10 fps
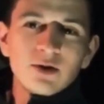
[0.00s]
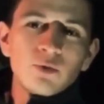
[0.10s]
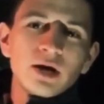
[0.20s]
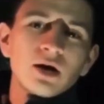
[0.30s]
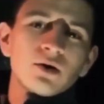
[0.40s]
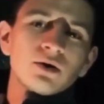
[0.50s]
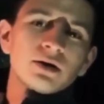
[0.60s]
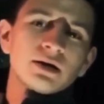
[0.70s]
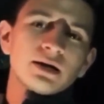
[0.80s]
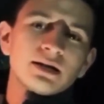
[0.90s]
Well,
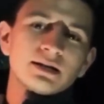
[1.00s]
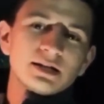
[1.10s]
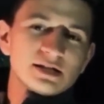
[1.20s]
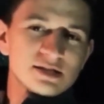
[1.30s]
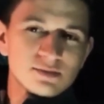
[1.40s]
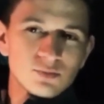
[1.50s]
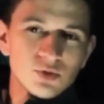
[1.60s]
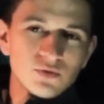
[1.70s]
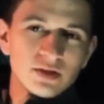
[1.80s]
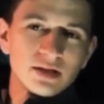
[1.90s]
in this
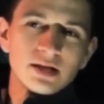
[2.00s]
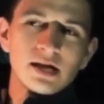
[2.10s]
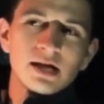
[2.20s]
movie,